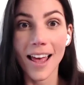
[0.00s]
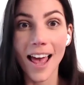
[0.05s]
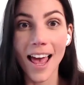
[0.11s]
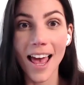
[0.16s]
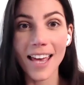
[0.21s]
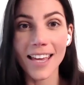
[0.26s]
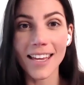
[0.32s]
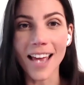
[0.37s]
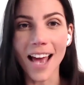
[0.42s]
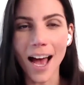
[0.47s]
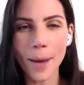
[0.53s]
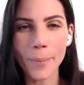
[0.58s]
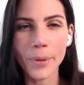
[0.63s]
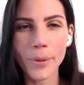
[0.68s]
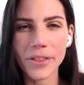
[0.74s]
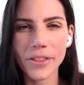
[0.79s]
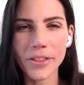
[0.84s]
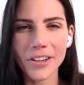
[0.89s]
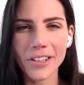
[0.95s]
Hey,
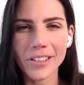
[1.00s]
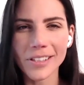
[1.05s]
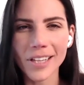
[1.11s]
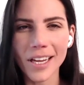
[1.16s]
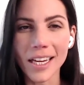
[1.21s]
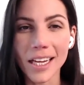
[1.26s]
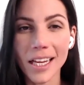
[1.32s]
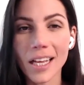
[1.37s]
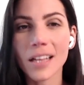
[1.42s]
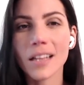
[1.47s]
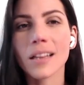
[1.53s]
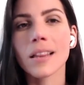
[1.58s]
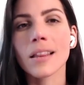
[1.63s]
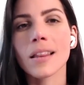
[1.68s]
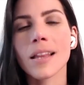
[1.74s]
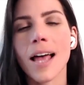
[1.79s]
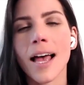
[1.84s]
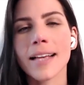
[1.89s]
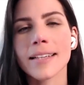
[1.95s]
happy Thursday,
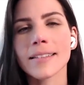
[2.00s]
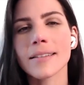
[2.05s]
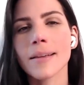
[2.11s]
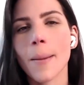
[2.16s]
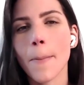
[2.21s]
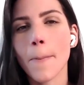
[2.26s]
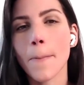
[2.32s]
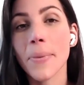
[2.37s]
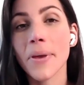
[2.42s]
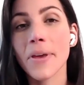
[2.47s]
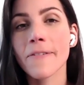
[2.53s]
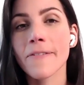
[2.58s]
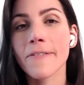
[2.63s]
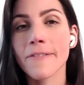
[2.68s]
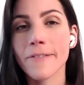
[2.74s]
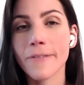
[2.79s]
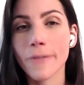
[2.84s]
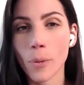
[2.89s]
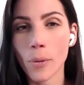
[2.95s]
class
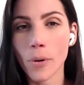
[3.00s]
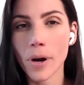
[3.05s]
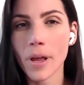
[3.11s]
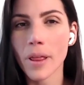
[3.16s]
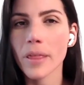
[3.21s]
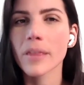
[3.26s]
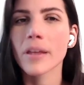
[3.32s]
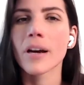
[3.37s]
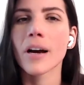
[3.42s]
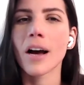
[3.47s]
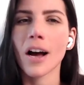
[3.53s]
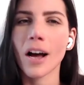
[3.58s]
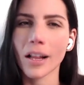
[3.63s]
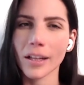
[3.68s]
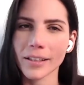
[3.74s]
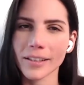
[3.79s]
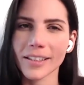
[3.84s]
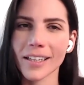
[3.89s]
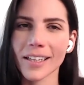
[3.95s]
before the
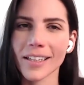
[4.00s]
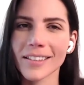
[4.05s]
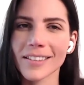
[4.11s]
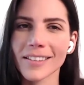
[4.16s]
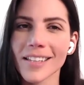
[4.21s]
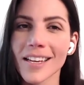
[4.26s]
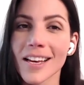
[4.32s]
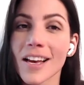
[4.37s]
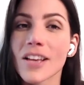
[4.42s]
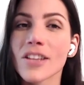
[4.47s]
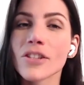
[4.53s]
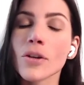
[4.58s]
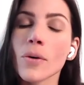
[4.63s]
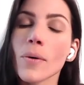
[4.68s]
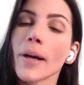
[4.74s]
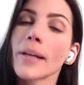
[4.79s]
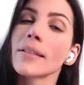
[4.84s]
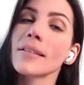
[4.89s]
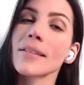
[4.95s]
holidays. So
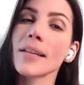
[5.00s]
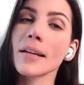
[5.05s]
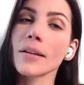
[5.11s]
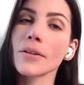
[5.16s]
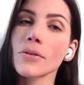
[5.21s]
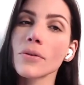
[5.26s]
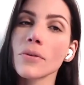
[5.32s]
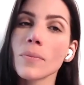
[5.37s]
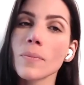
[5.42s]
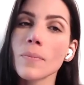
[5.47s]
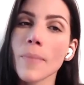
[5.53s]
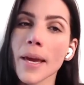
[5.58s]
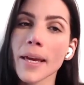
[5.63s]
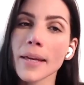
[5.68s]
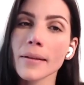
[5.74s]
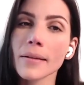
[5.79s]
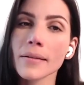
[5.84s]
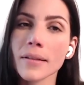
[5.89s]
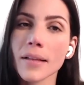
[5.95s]
I decided to
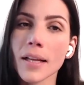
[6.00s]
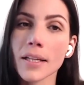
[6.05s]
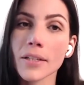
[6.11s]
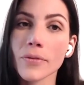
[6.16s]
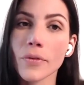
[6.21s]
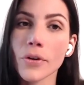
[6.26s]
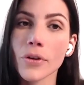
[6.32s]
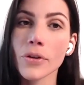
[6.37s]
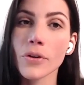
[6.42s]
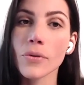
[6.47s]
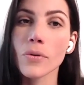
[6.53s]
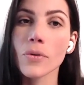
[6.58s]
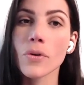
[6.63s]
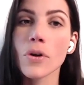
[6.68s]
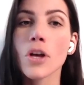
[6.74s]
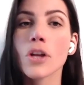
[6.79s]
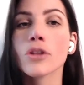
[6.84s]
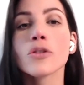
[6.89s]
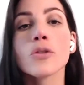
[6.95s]
make this class for you
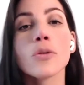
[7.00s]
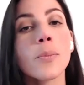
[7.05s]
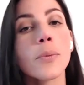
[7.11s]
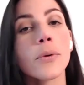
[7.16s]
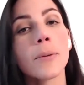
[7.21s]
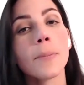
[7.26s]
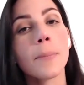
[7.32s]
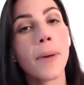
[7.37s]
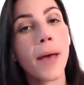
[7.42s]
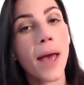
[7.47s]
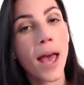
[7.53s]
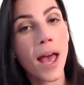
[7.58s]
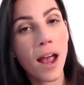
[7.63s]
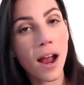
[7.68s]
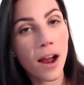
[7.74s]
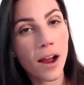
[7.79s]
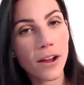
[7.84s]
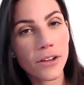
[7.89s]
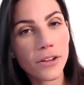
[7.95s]
to
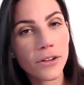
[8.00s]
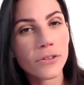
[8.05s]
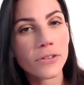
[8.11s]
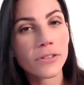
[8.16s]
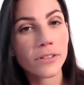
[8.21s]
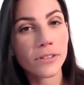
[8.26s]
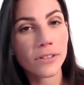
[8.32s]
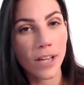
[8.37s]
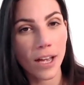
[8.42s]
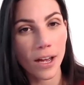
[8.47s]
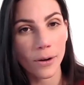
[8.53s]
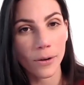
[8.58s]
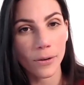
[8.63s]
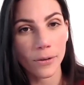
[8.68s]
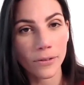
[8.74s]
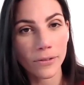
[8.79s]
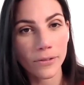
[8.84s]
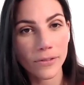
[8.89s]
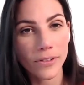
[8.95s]
prepare
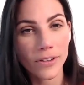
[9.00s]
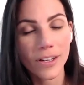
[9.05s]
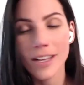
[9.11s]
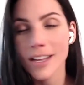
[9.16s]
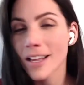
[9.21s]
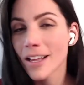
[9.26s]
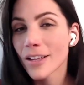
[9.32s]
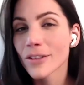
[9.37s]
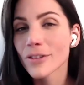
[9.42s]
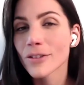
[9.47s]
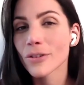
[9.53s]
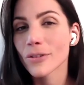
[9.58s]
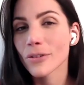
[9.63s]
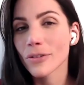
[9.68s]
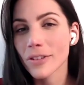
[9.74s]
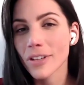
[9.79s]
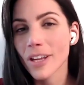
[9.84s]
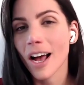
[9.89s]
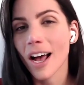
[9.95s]
yourself to
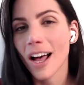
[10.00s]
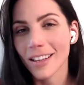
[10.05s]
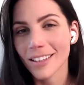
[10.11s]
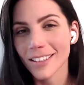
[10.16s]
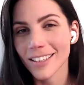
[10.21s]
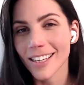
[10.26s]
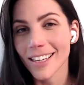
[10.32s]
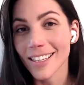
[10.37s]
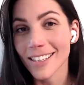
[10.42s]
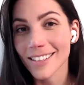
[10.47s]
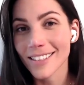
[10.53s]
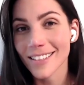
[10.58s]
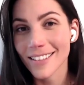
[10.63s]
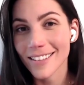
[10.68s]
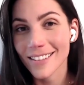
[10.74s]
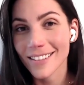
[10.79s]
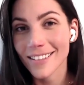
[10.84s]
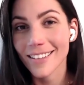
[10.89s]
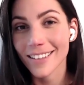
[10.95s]
the holidays.
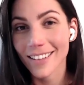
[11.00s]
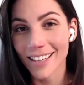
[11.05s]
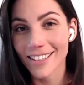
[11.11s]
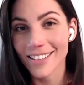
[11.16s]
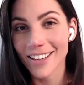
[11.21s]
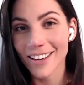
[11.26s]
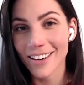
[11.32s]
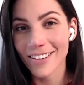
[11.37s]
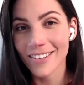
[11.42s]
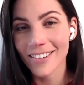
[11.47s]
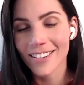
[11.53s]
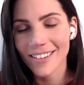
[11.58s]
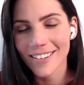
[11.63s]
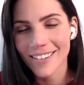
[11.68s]
Let's go.